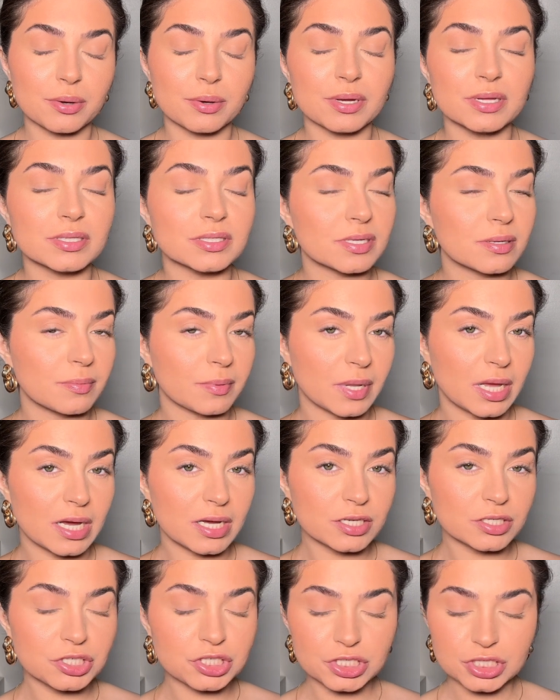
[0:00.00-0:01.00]
into
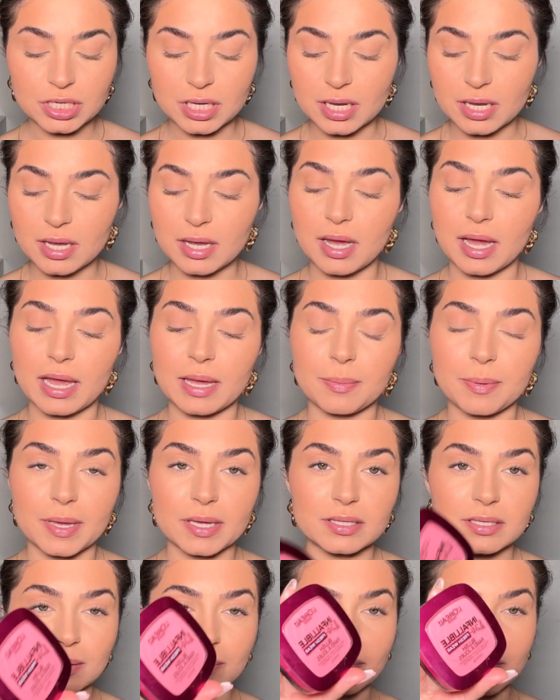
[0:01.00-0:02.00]
blush. I
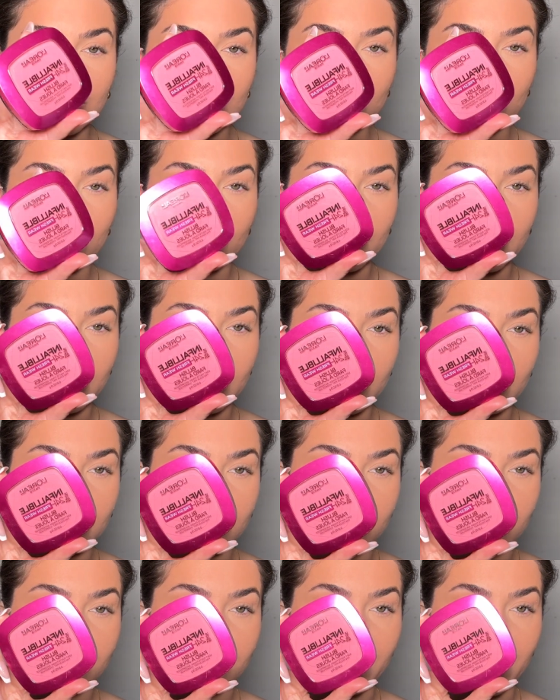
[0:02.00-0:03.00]
picked up the L'Oreal
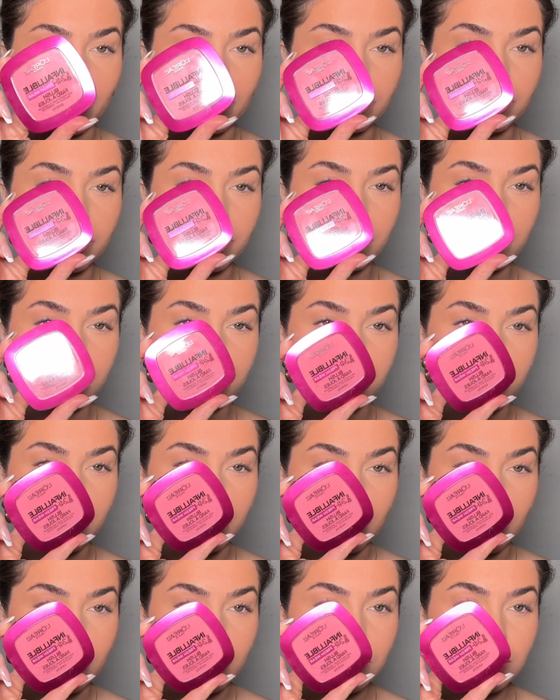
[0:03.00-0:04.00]
Infallible
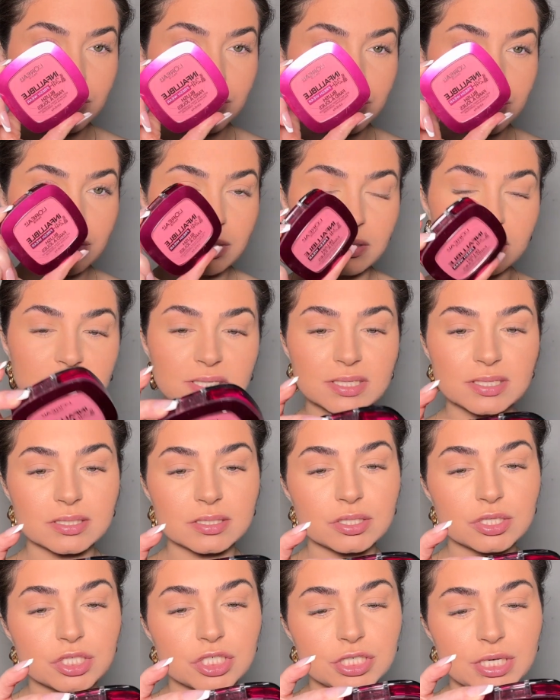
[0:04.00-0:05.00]
blush. This is
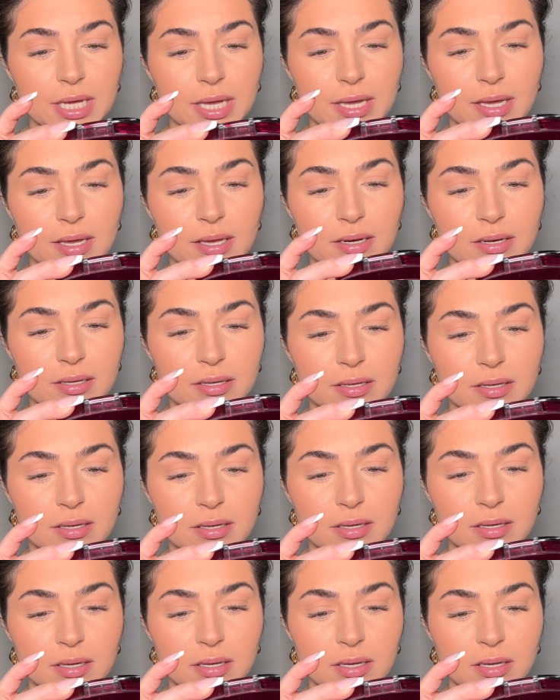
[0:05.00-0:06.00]
in shade
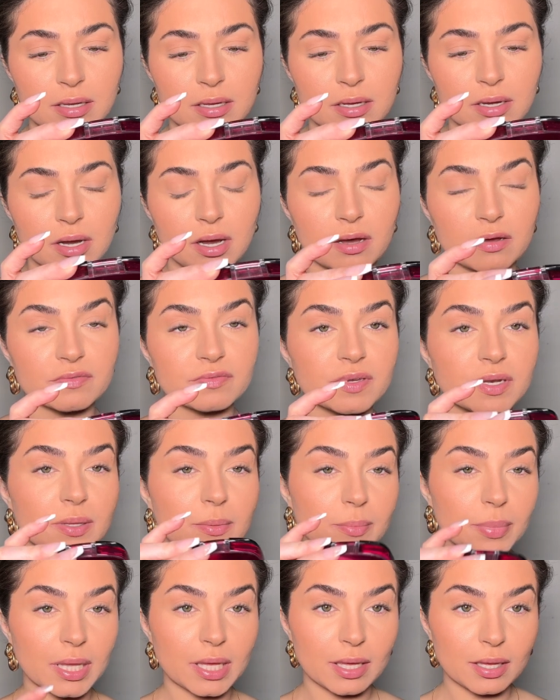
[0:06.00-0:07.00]

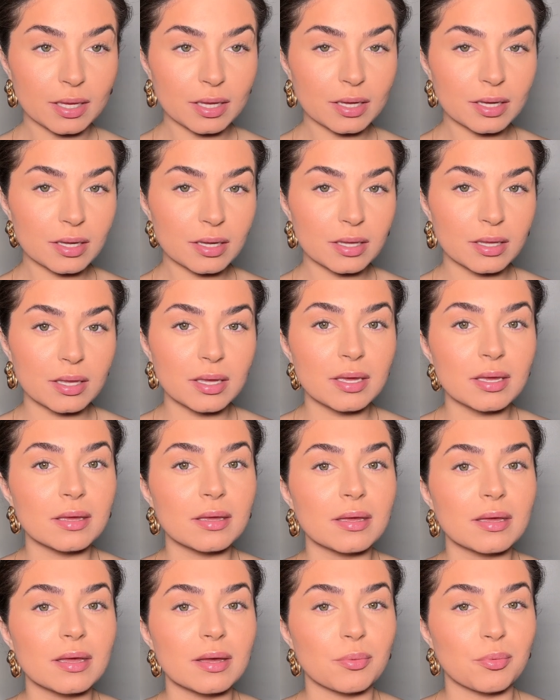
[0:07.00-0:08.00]
Confident Pink.
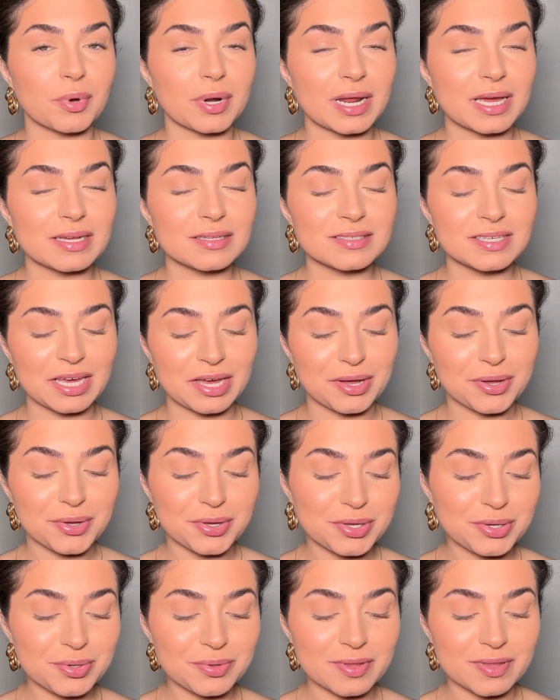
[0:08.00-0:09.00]
When I tell
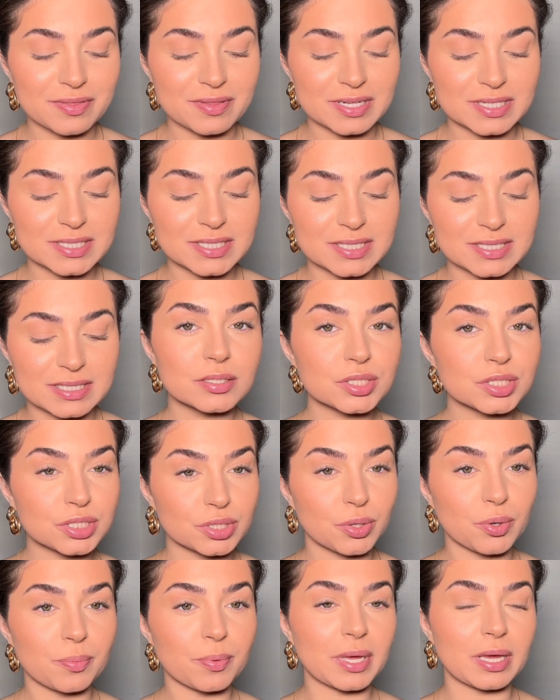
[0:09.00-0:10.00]
you that this is
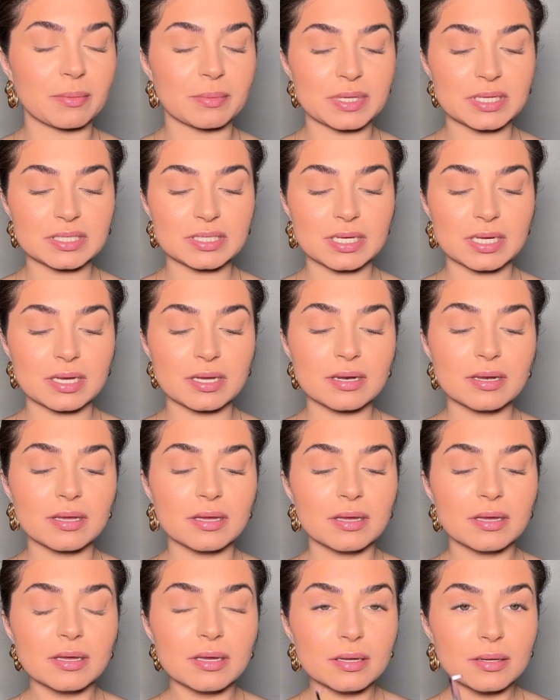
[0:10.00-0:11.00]
so pigmented,
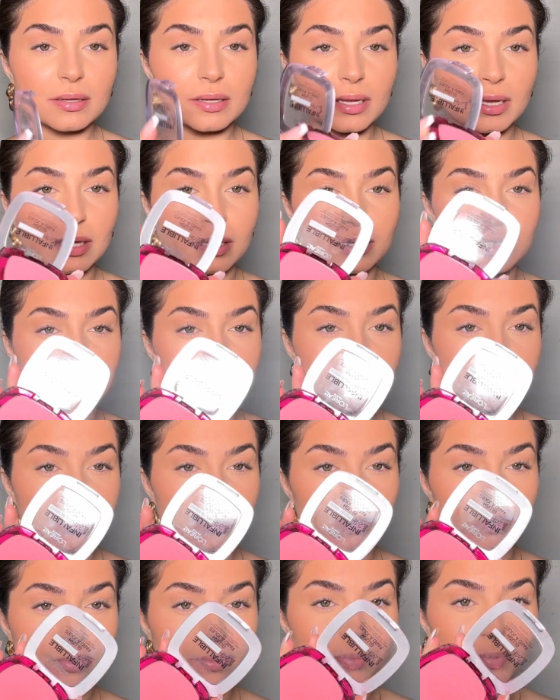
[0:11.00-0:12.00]
it is
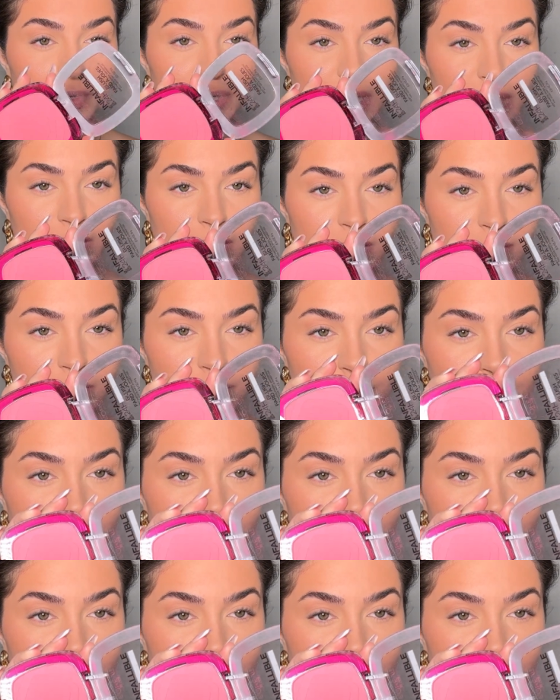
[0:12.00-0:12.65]
so pretty.